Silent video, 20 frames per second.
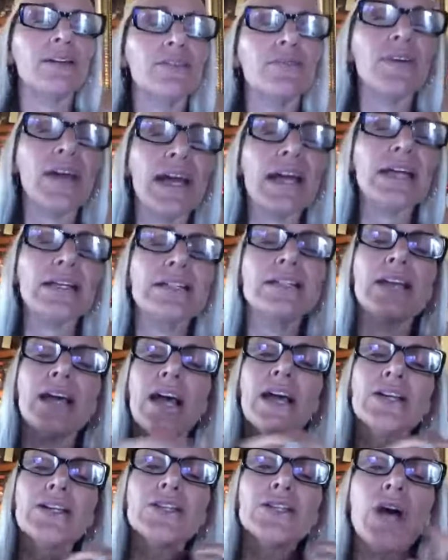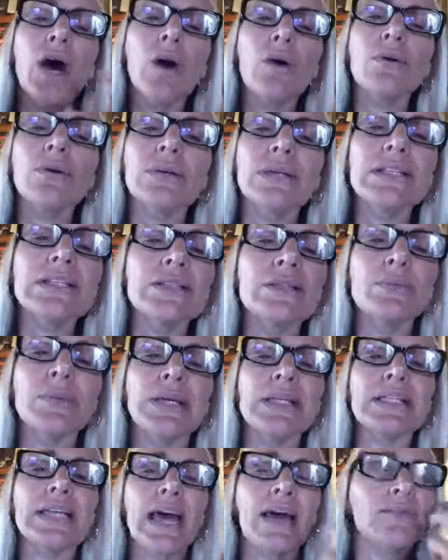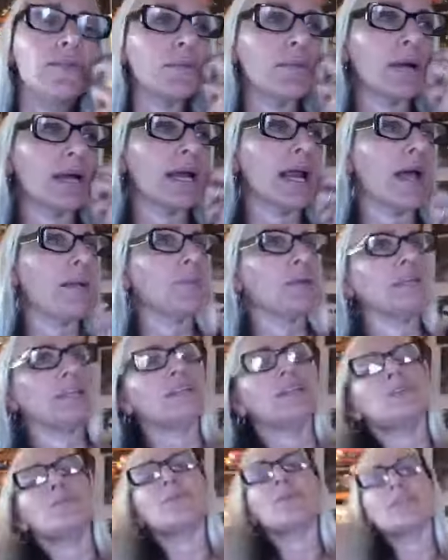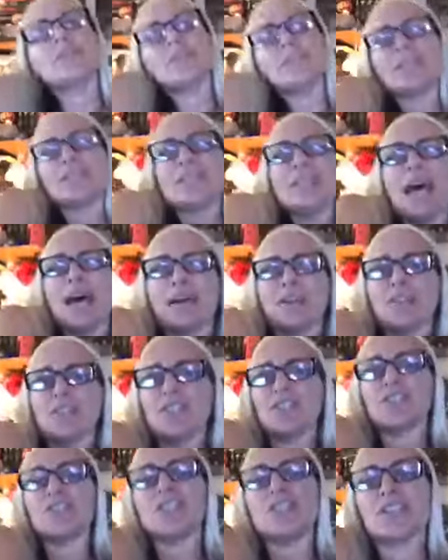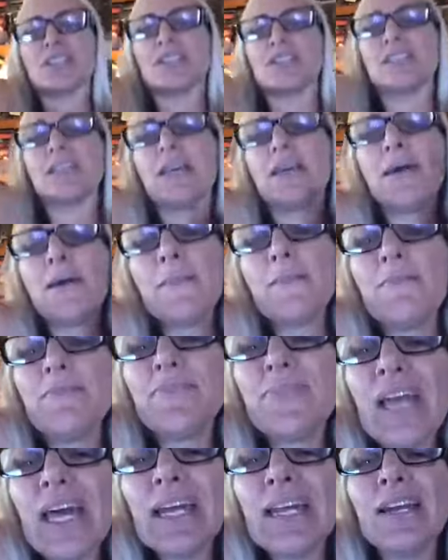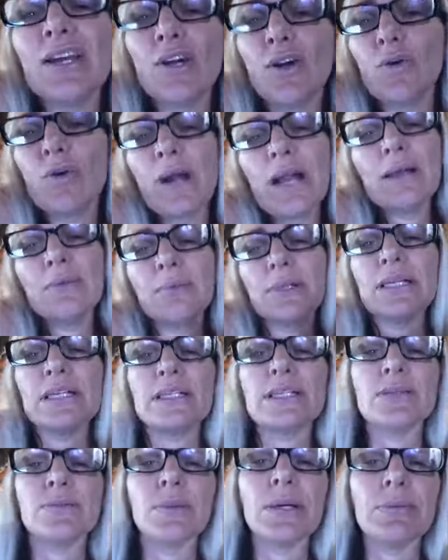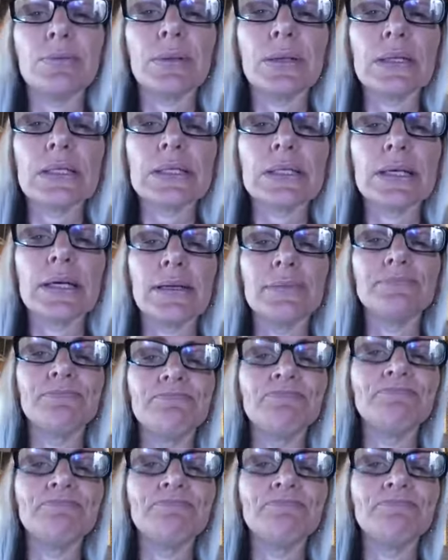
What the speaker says: her face, totally sweet to everyone. I mean, you could just tell she's just an incredibly sweet person.